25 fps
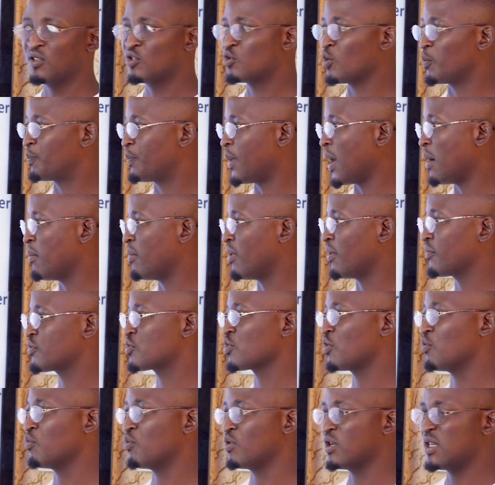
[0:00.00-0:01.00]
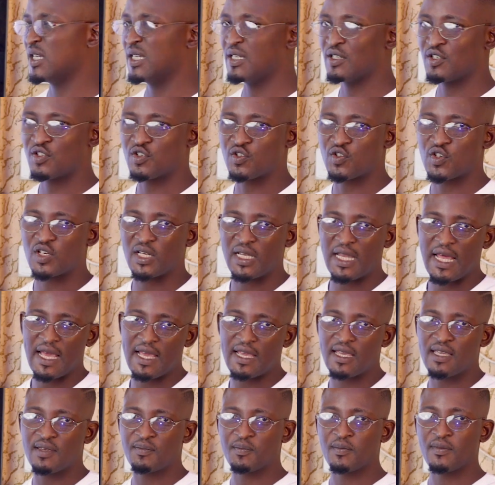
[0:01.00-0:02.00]
To palm off someone is
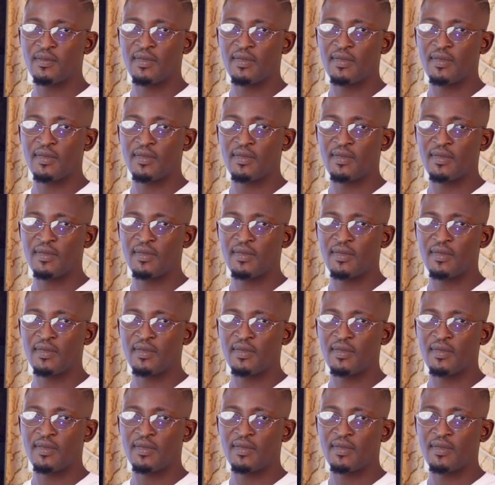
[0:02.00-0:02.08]
like